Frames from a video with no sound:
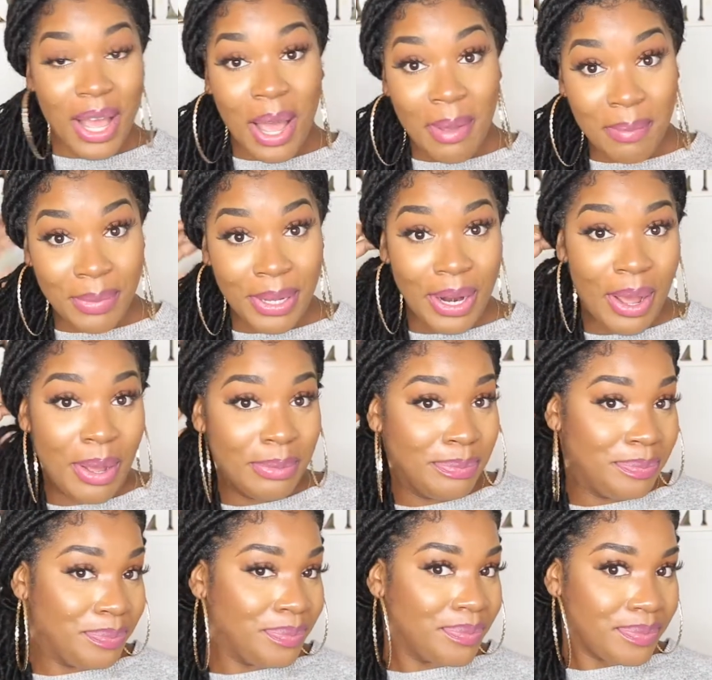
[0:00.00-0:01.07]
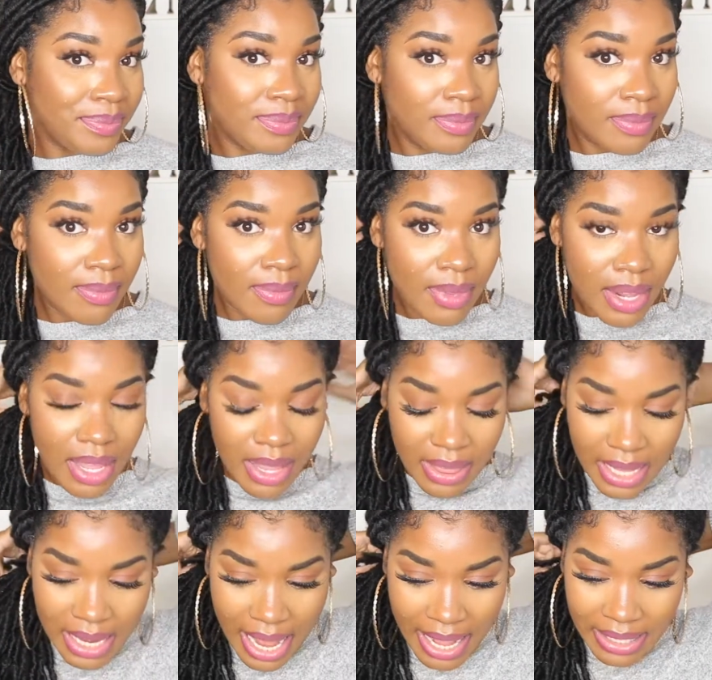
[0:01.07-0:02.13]
But
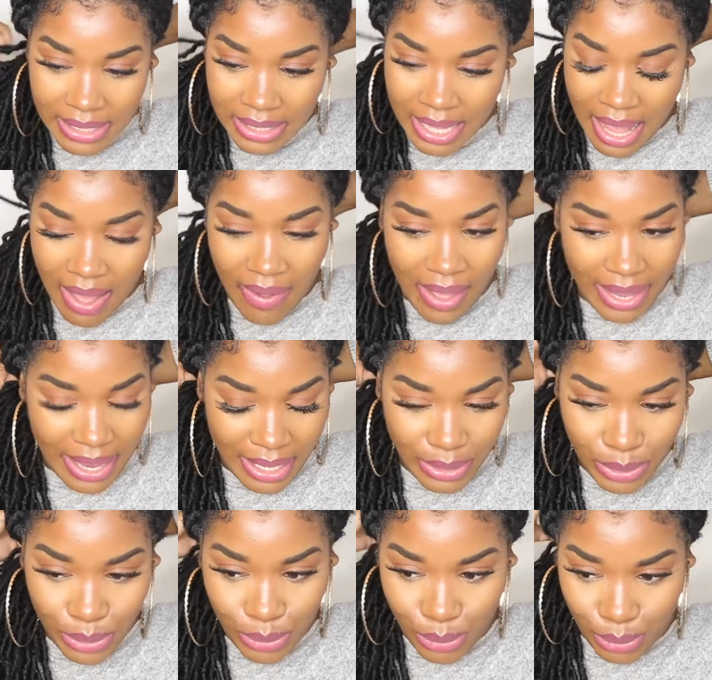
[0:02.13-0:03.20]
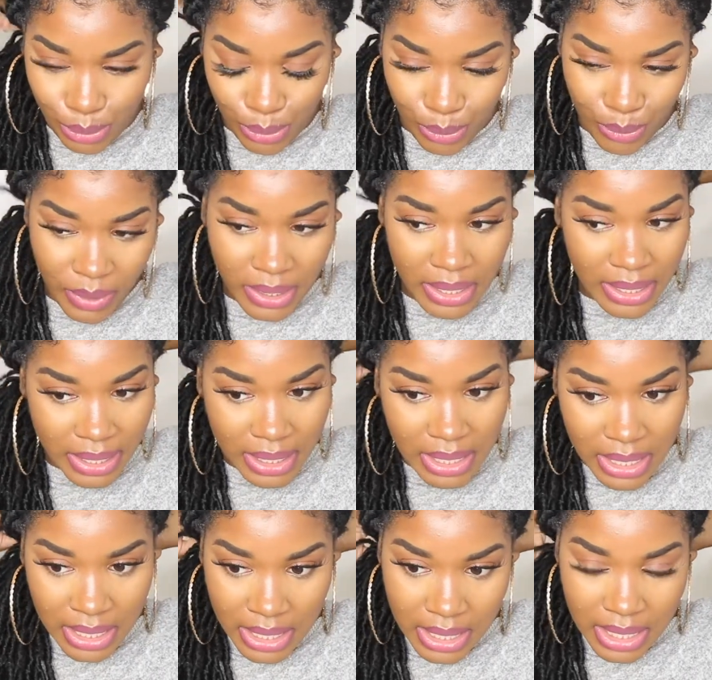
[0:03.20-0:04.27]
the next style I like to do
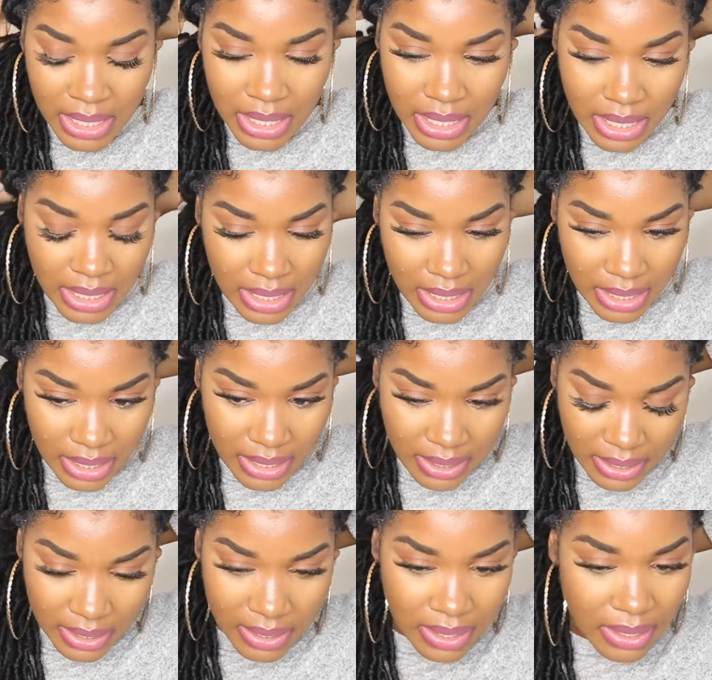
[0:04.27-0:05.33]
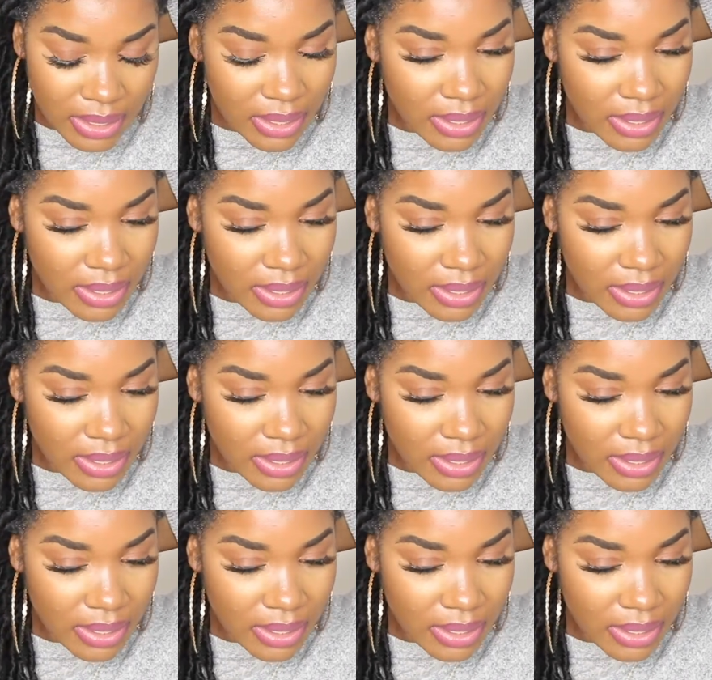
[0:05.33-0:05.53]
is